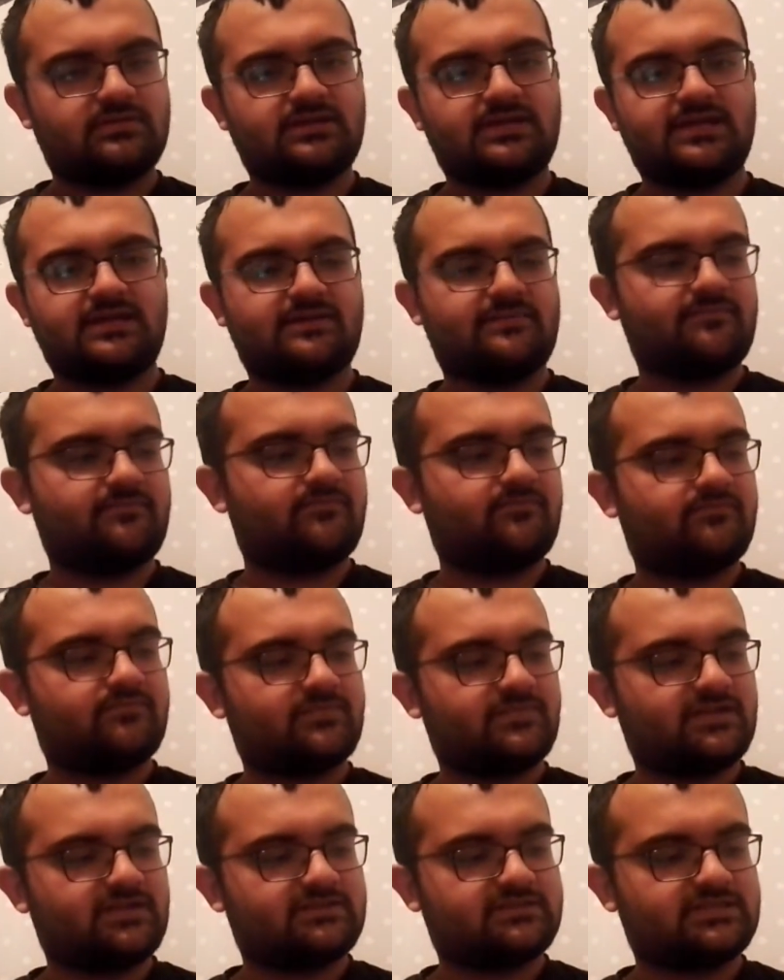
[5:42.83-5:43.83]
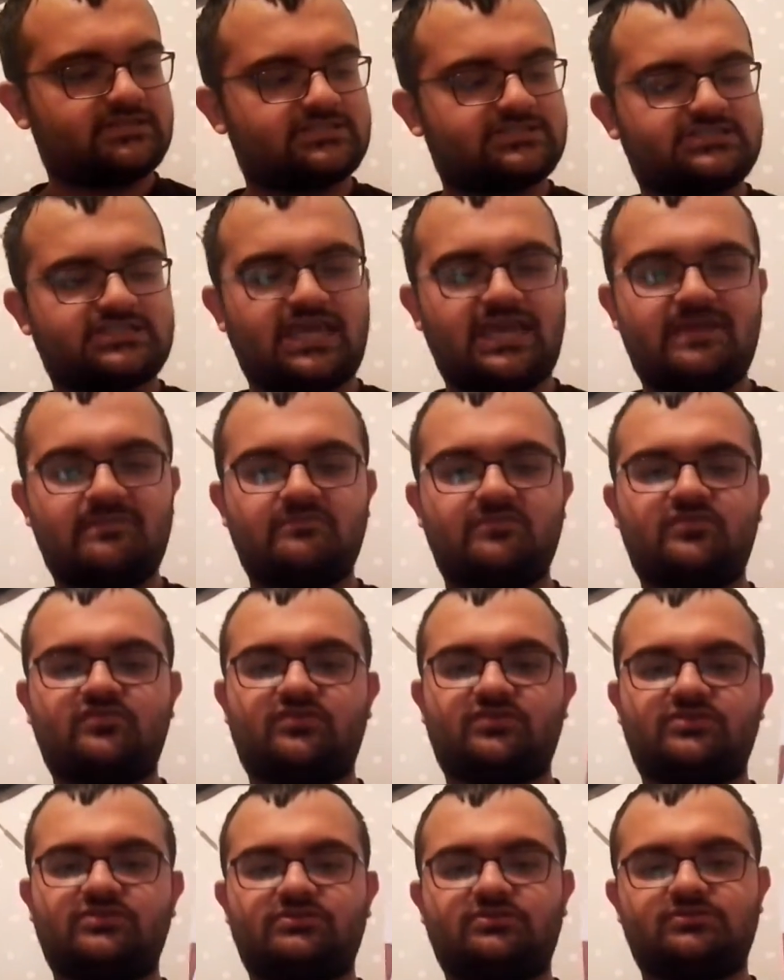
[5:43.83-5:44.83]
The Shame
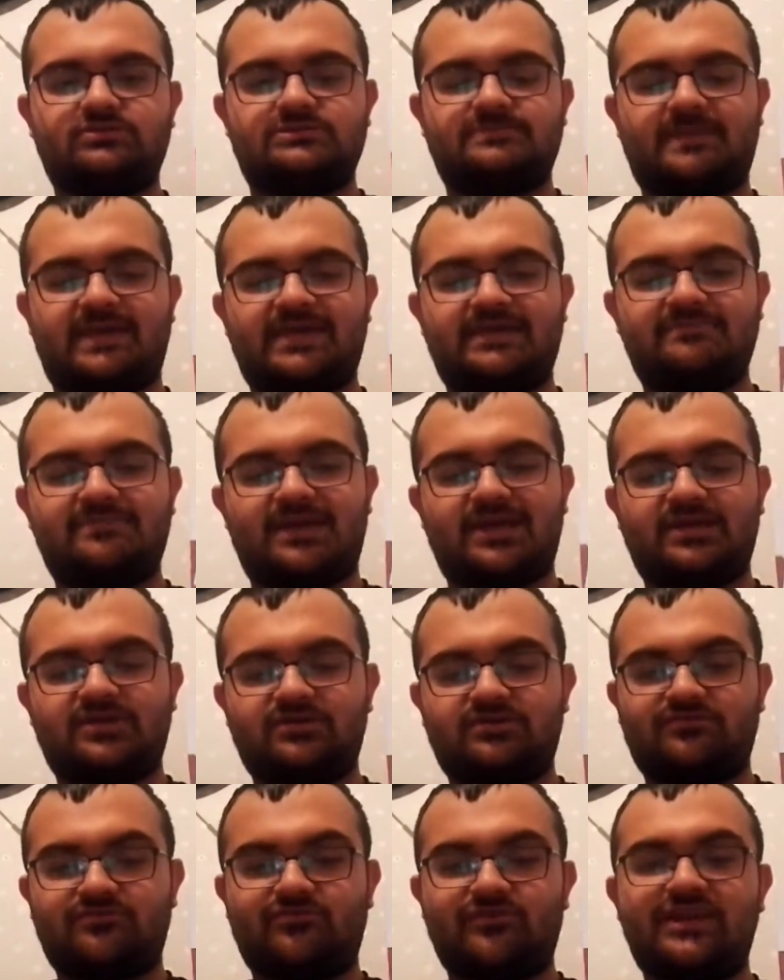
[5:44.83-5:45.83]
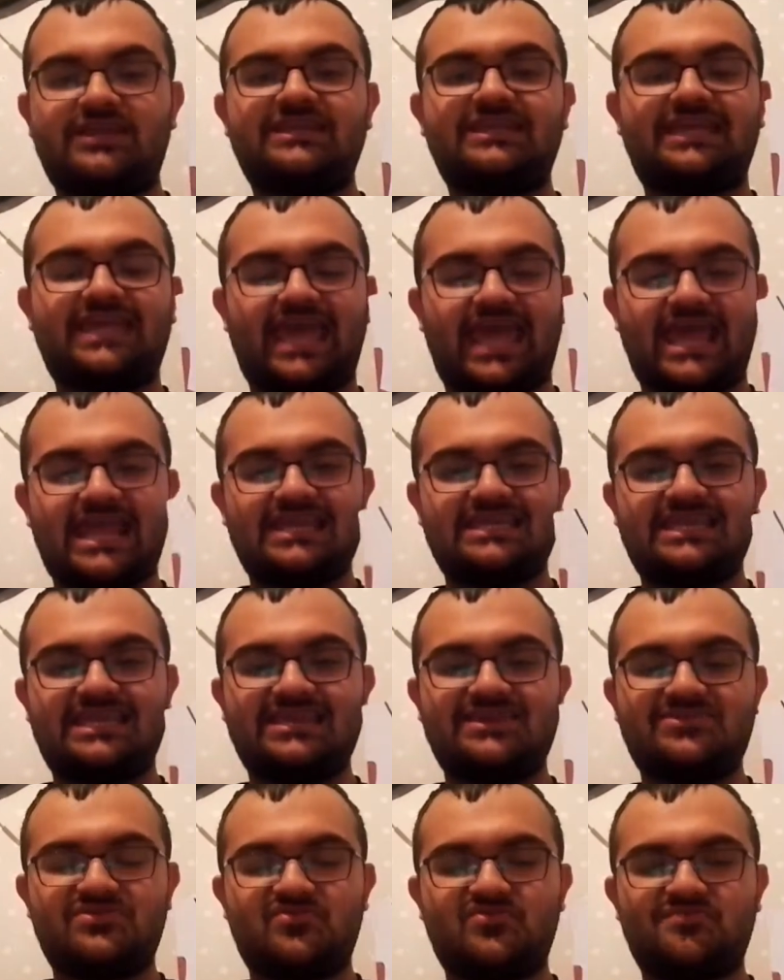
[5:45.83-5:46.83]
Chronicles by my good friend
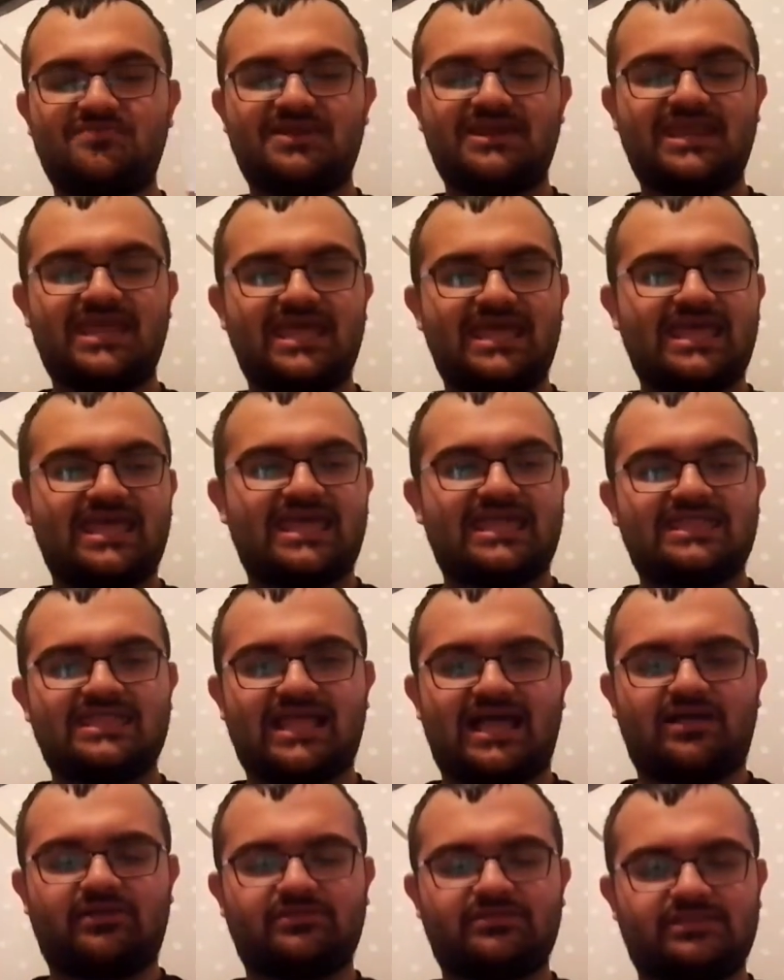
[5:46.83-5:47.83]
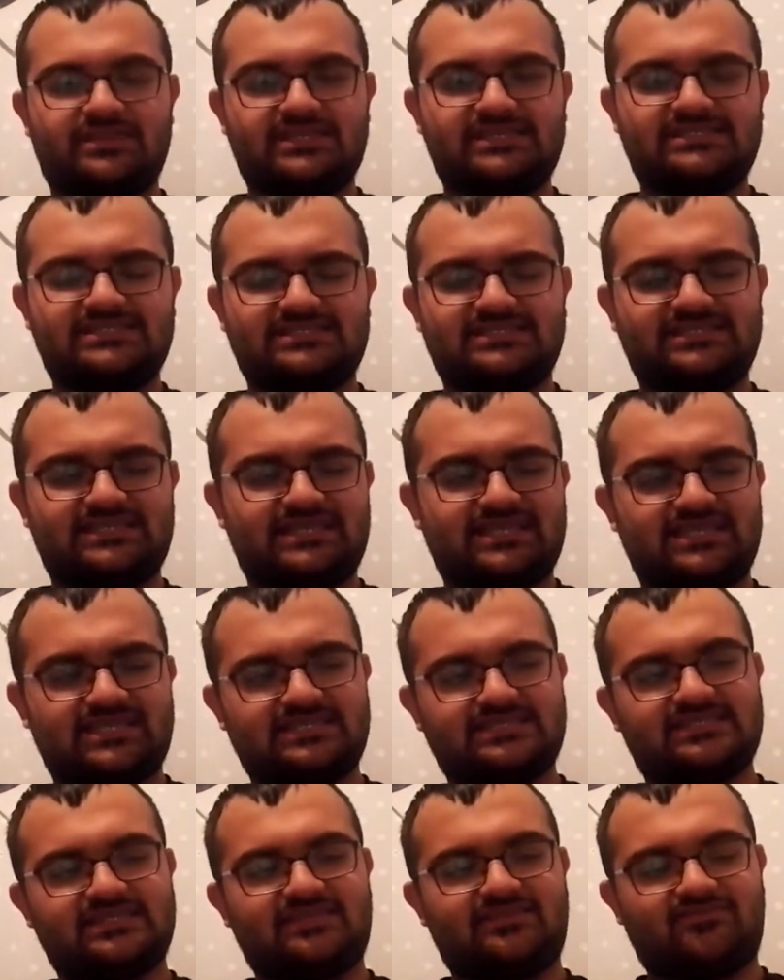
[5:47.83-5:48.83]
Katie Newman. Now, this
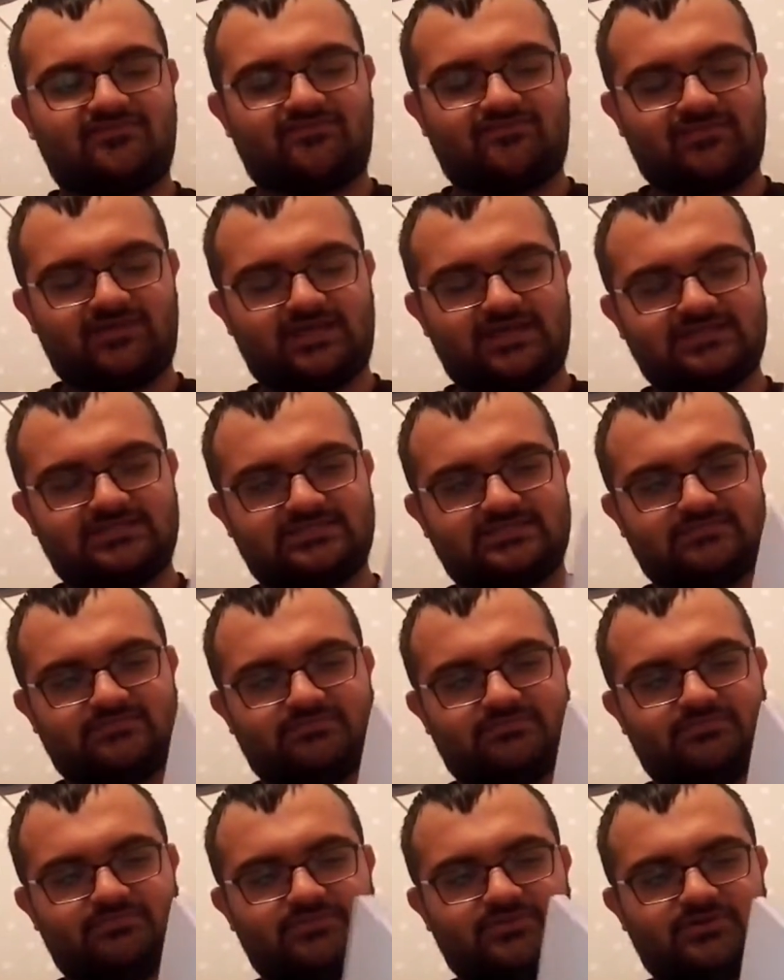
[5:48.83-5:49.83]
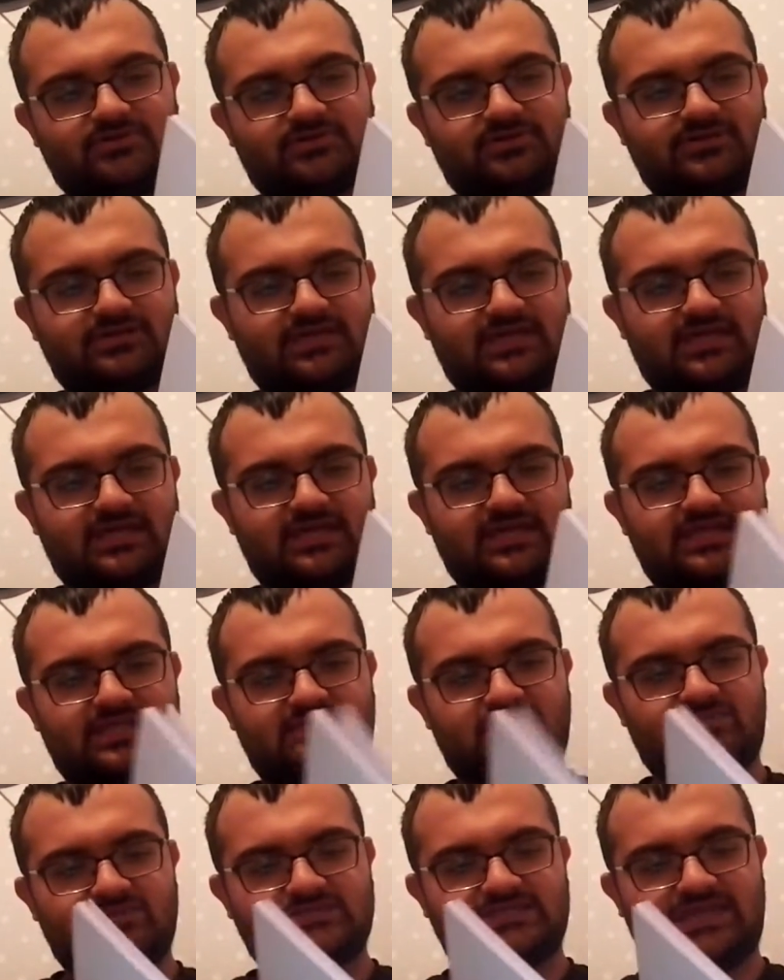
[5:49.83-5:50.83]
is the first book
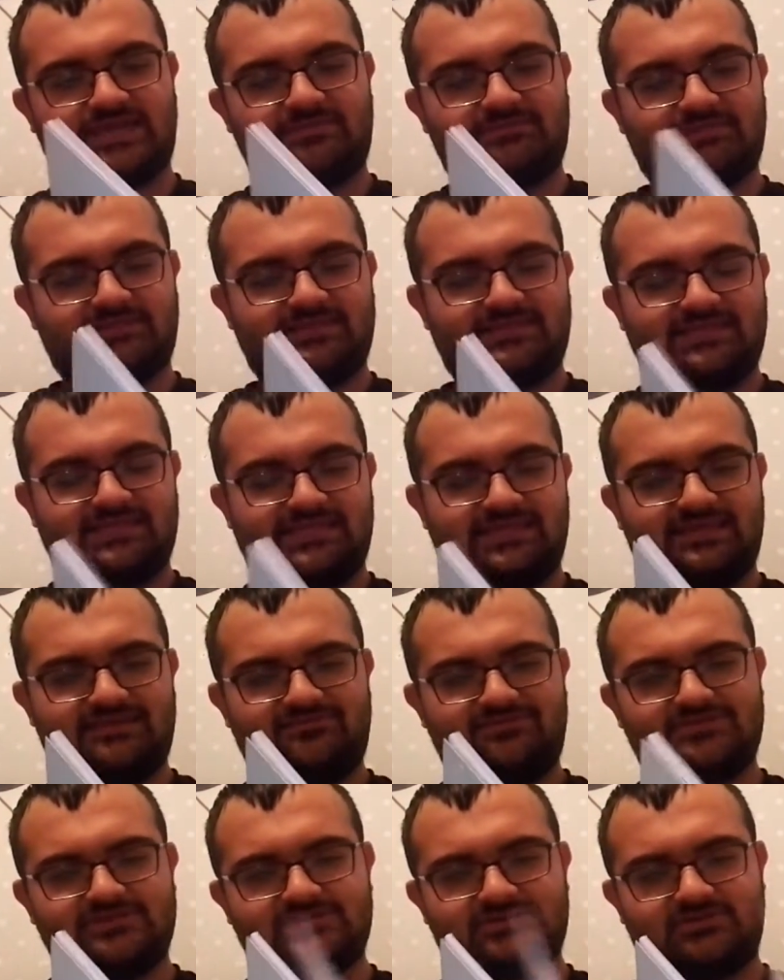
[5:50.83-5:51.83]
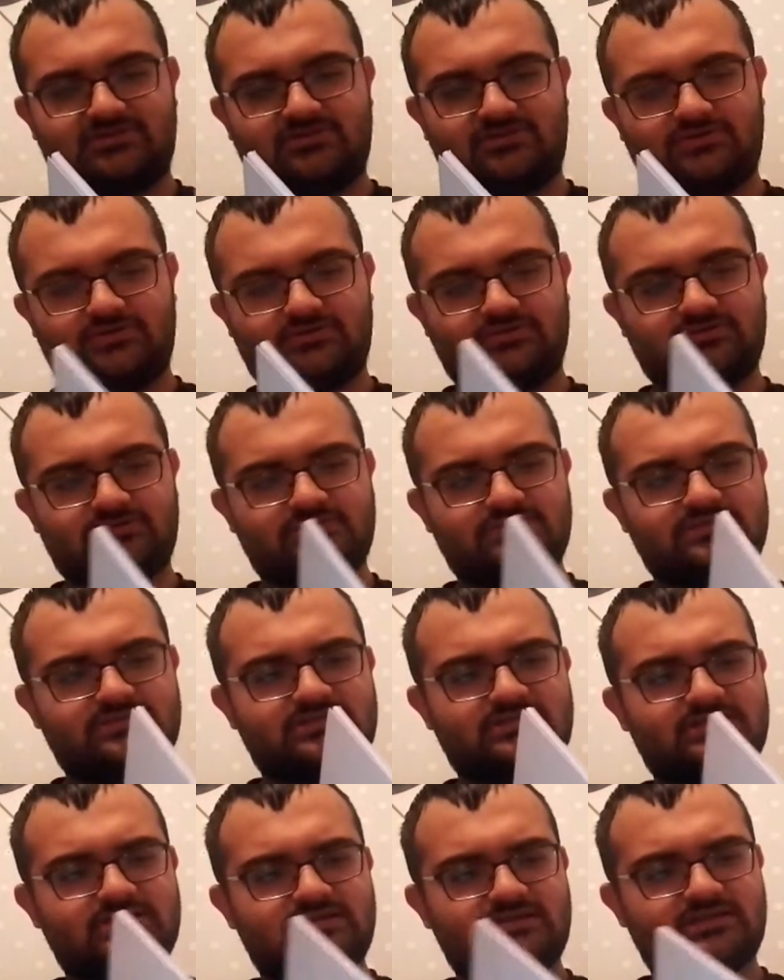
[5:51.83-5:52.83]
in what I believe is
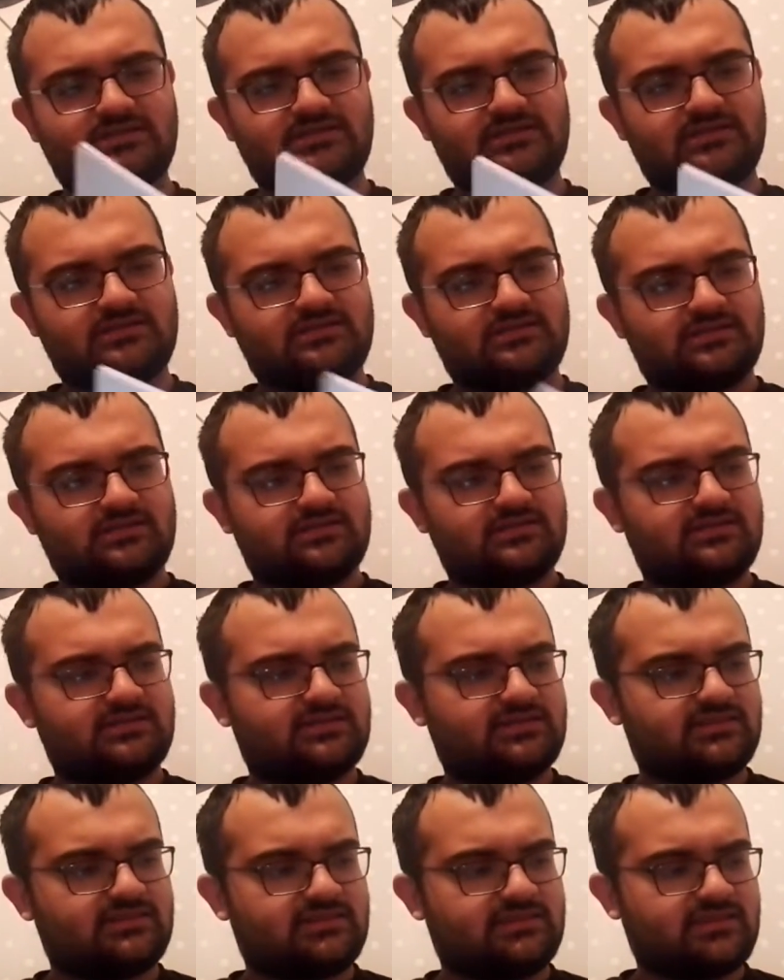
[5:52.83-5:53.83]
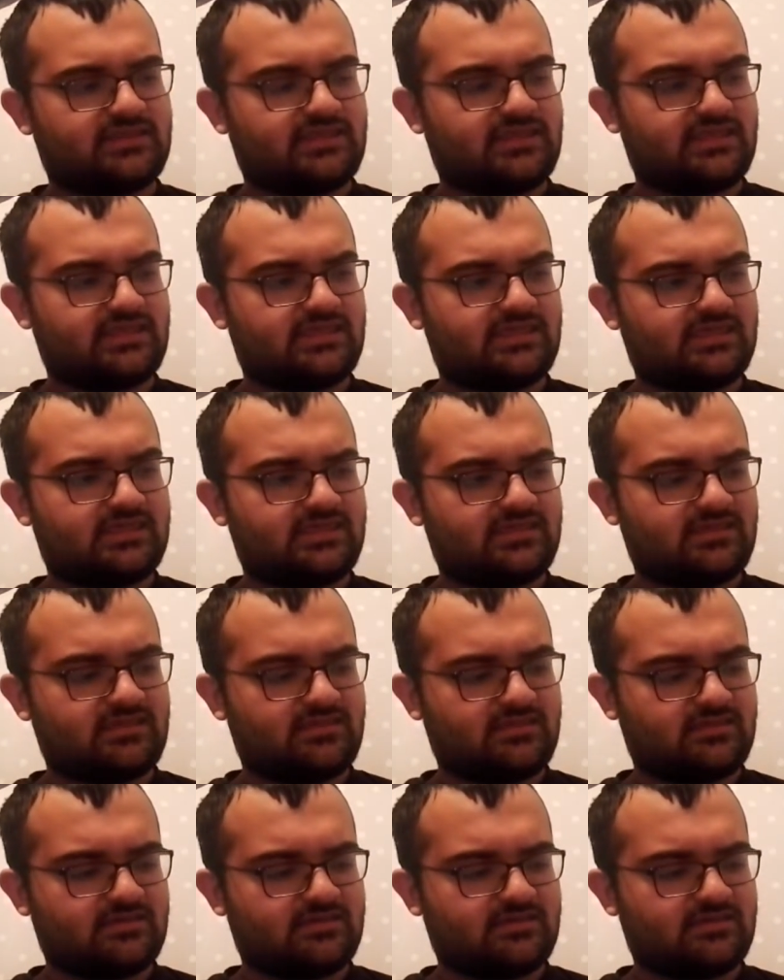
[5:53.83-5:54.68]
called the